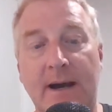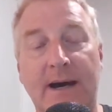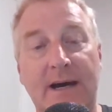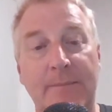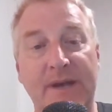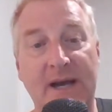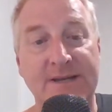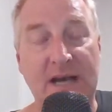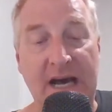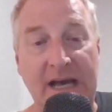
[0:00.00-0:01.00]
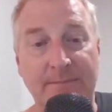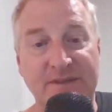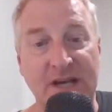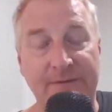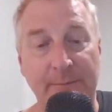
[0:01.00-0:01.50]
Uh, because I am
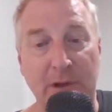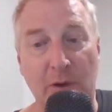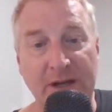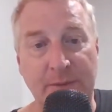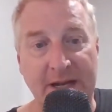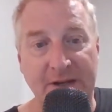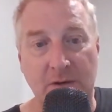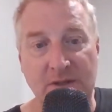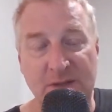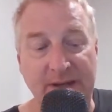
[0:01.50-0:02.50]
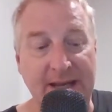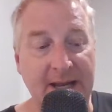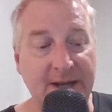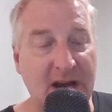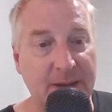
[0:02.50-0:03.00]
self employed, but I don't spend
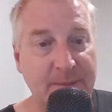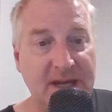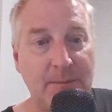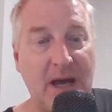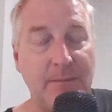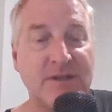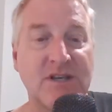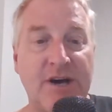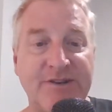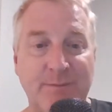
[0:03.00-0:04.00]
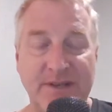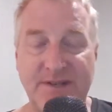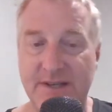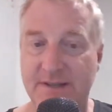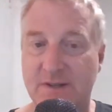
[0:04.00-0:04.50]
any time in my massage
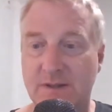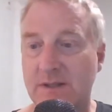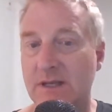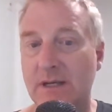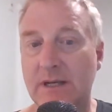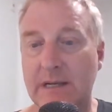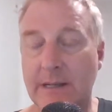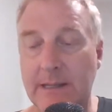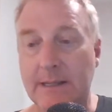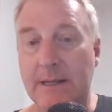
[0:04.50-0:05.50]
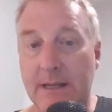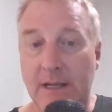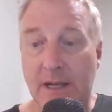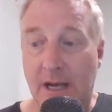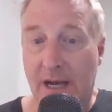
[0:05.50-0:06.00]
business.
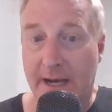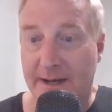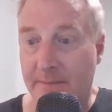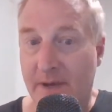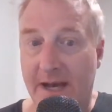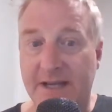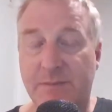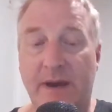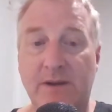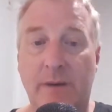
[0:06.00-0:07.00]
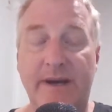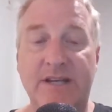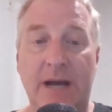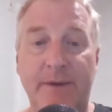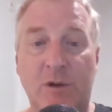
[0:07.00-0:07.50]
Um, I spend all my
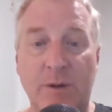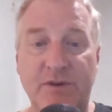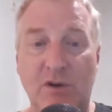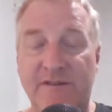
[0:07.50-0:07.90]
time in crypto